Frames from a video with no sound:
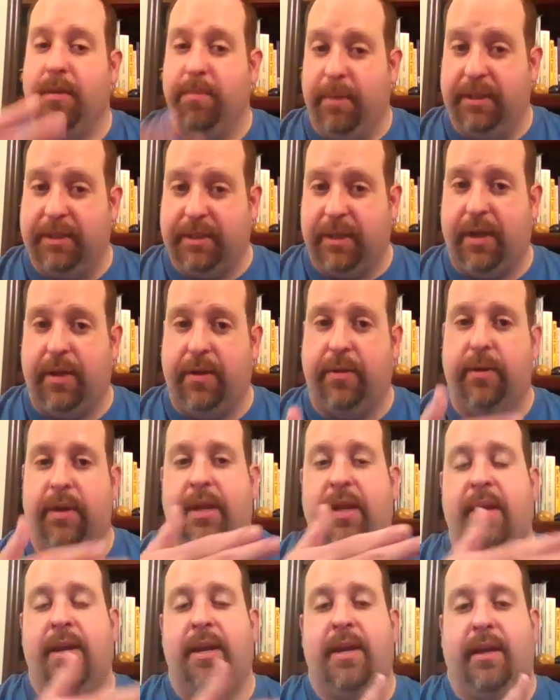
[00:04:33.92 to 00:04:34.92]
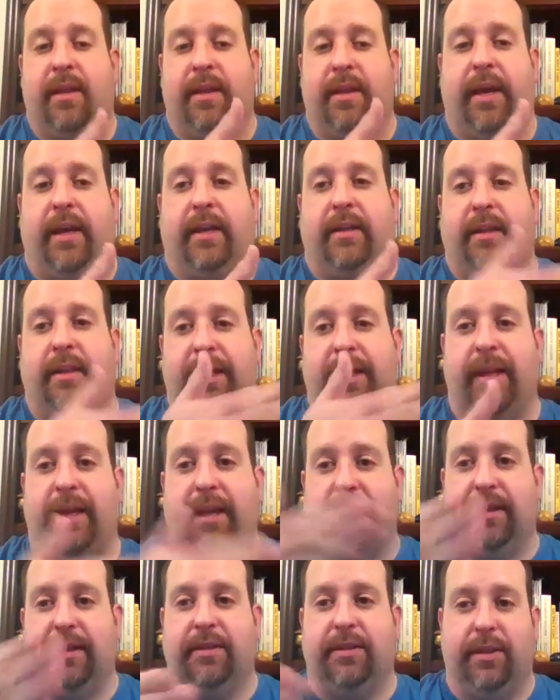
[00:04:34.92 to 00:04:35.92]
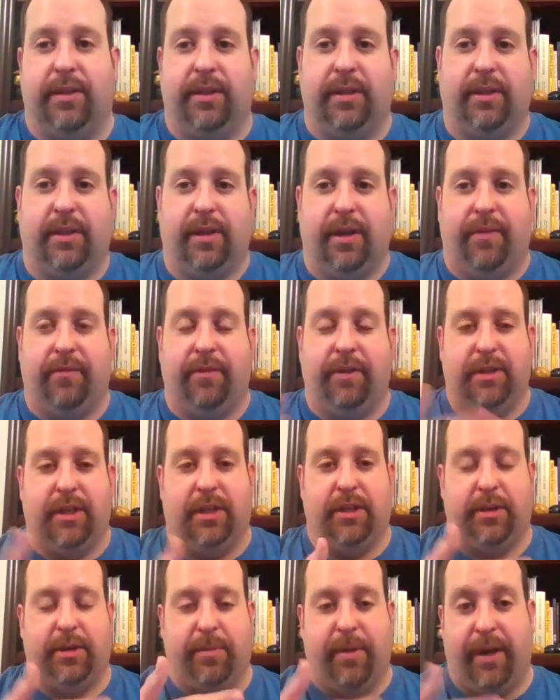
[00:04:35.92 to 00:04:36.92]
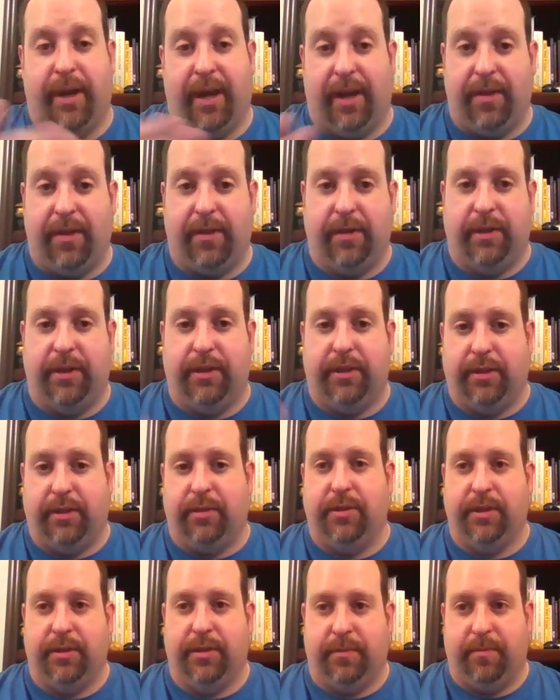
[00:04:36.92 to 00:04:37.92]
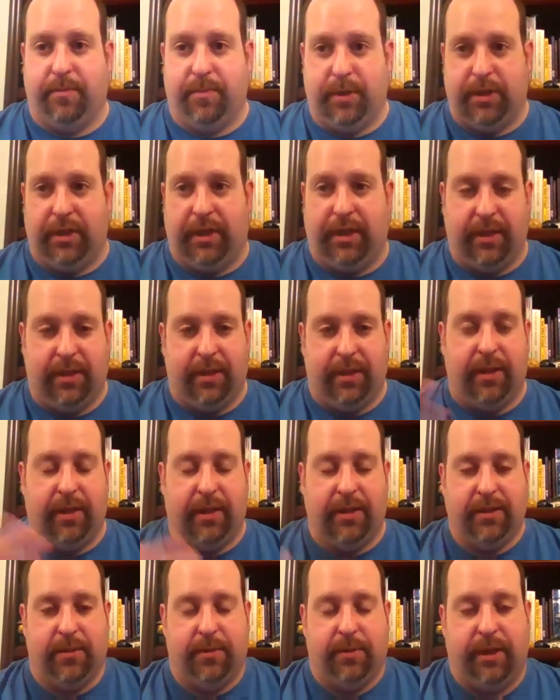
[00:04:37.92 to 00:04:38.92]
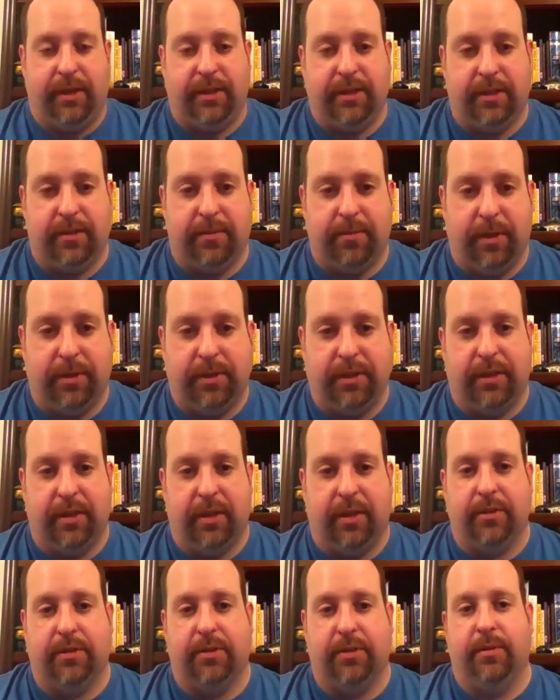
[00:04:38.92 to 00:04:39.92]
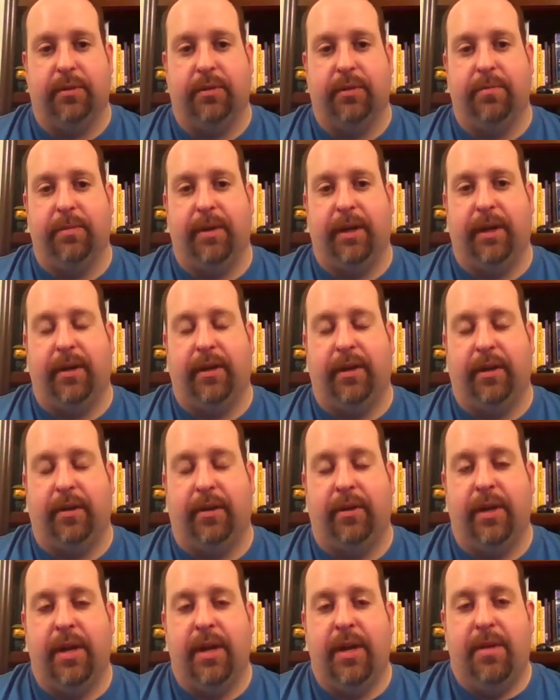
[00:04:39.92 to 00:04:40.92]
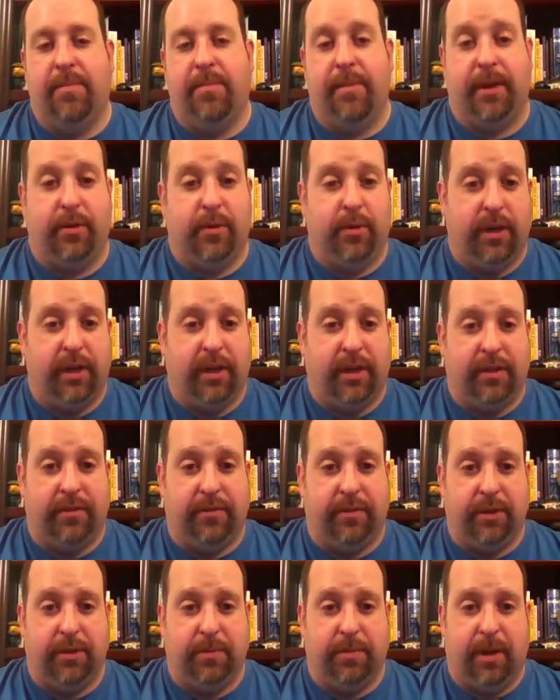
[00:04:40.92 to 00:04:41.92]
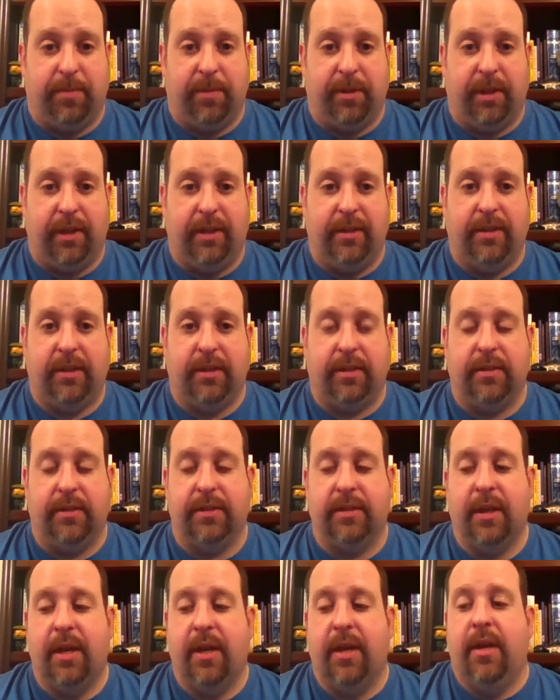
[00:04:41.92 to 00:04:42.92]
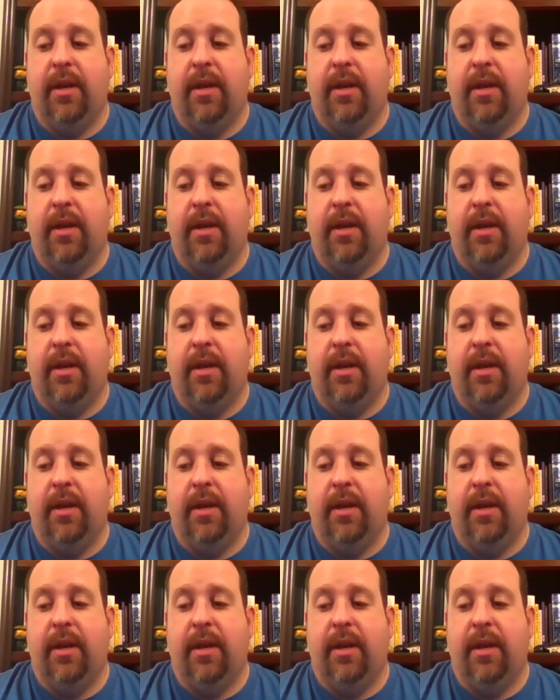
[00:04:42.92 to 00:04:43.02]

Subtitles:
But so then leading into the conversation about ethical issues, and particularly as it relates to multicultural or minority and diverse populations,